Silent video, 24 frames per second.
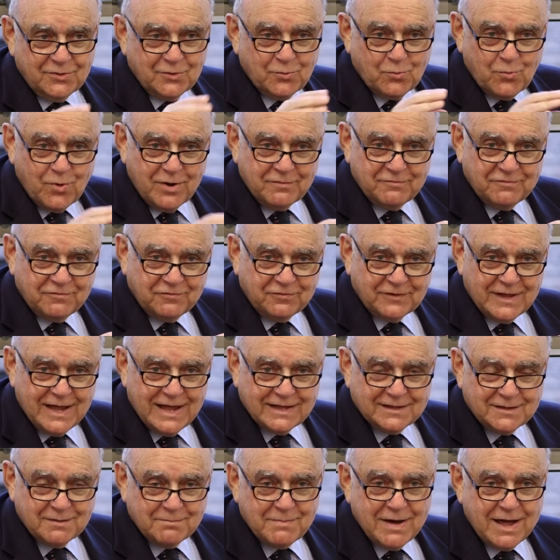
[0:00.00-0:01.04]
One
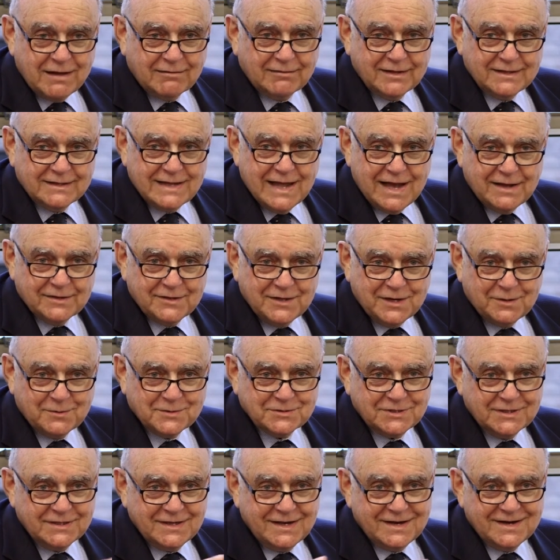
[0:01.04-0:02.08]
flat to mildly down year
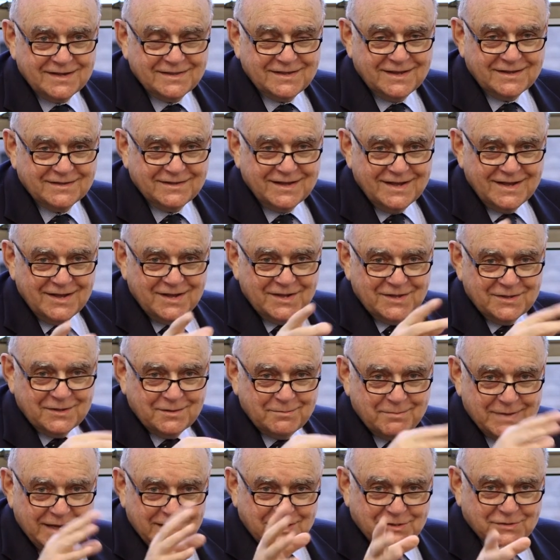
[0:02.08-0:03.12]
was the year that the
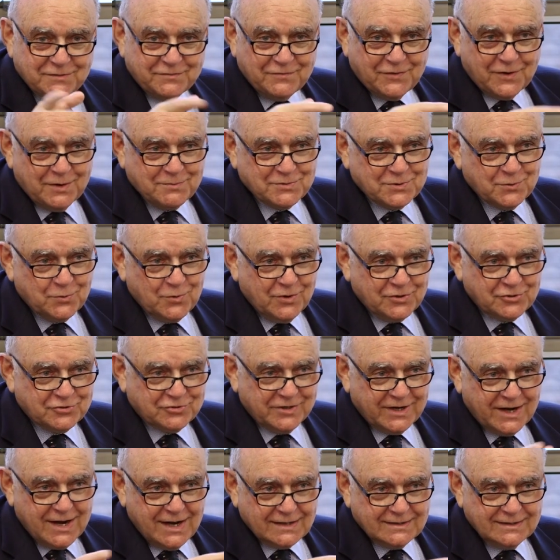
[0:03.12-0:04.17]
major firms in Wall
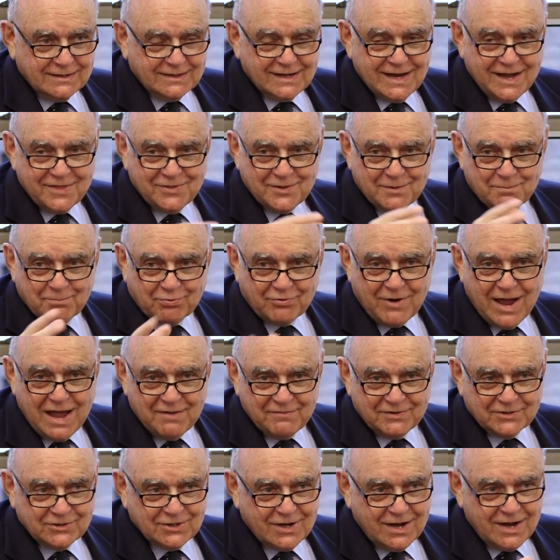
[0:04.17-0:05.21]
Street got together and
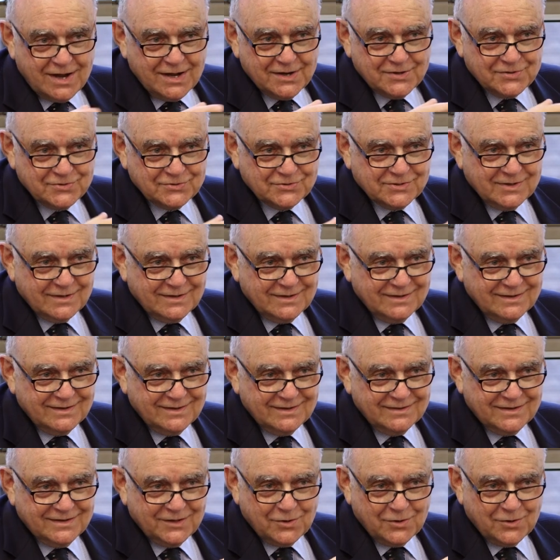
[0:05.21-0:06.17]
privatized uh,